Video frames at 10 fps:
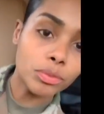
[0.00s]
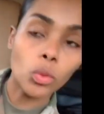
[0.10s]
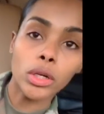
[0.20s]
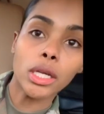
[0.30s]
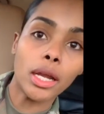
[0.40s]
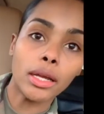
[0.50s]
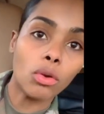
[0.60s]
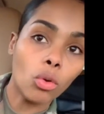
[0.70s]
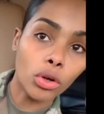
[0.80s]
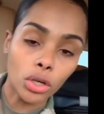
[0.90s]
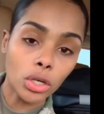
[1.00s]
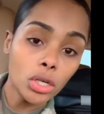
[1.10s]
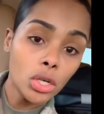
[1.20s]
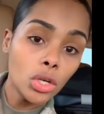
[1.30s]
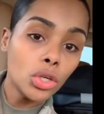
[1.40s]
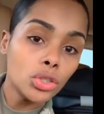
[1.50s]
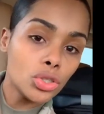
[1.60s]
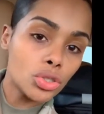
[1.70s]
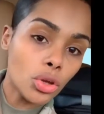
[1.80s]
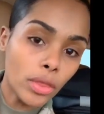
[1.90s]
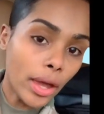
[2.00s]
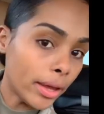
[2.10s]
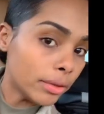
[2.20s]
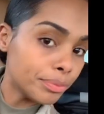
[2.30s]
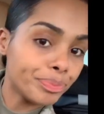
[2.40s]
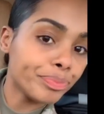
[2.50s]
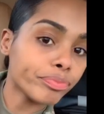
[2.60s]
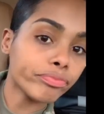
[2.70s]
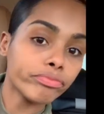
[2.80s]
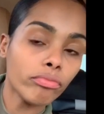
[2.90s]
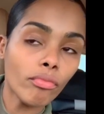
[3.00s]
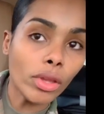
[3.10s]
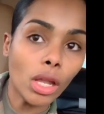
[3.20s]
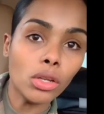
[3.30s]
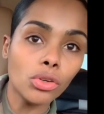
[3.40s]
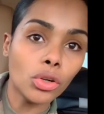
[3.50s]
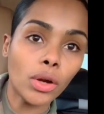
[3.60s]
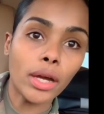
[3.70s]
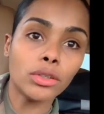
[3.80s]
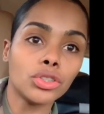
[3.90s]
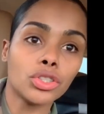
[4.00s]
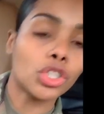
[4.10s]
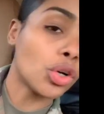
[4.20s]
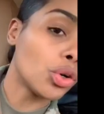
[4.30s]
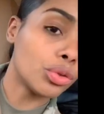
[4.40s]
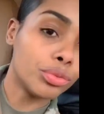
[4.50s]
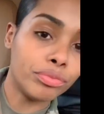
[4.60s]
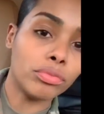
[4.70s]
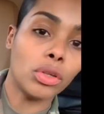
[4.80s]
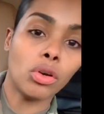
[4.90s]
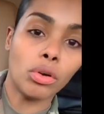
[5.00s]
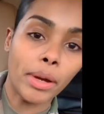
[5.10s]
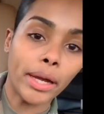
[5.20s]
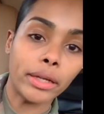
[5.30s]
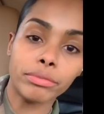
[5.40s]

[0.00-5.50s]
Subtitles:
What could I order so that I don't just throw all my